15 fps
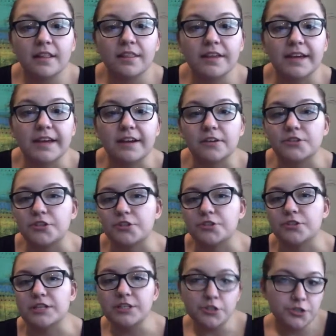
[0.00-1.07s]
The characters
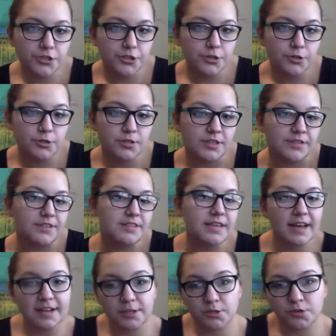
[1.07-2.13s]
are introduced, and the
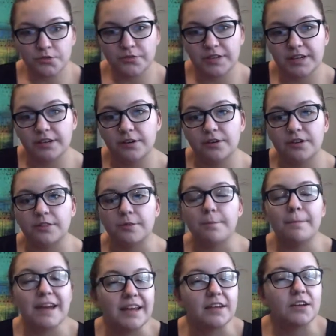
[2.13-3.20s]
setting is revealed, and the
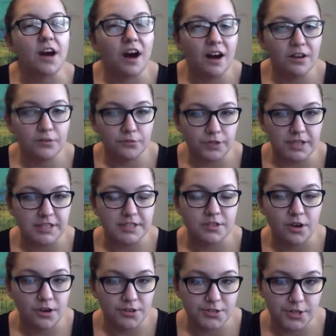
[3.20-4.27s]
main conflict is
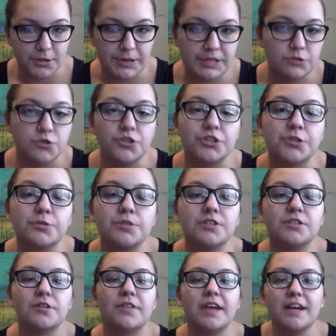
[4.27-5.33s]
also
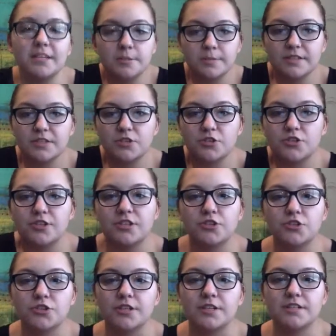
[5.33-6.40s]
introduced. So the exposition
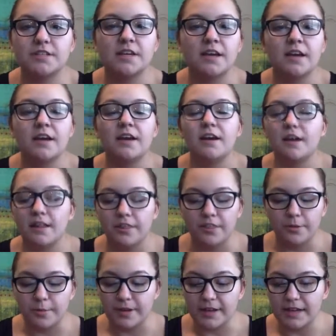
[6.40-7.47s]
is just
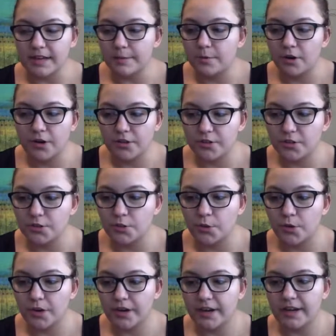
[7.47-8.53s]
the beginning part of the
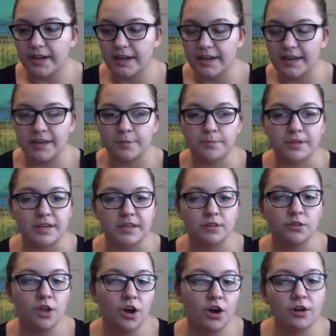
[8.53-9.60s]
story. It can be
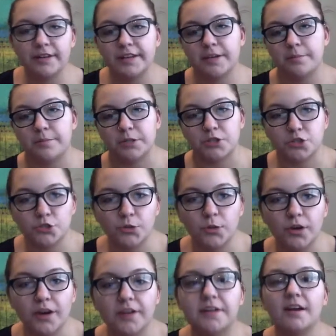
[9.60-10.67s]
long, it can be
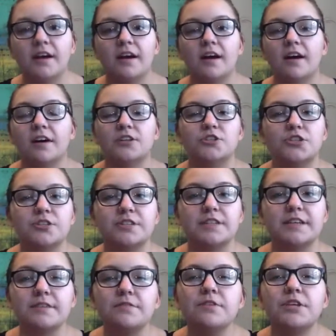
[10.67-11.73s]
short,
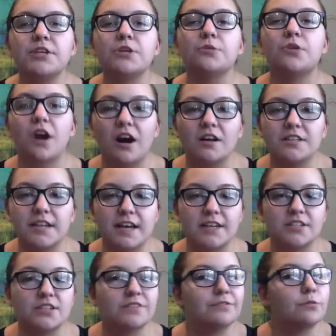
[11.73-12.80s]
just giving you
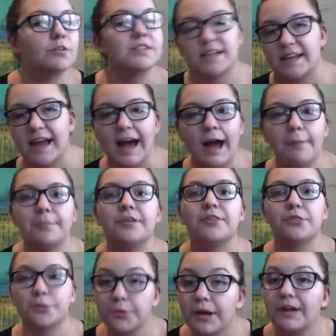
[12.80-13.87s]
context of what's going to happen
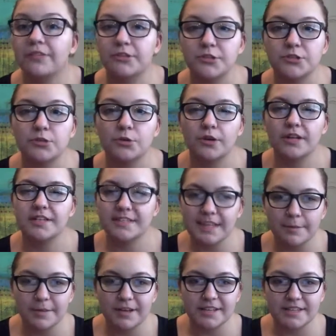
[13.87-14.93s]
throughout the story. Does
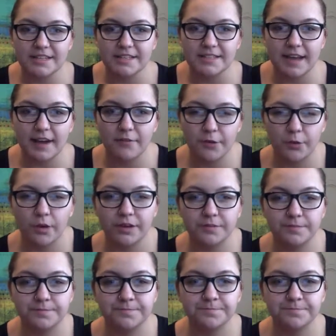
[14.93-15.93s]
that make sense to everyone?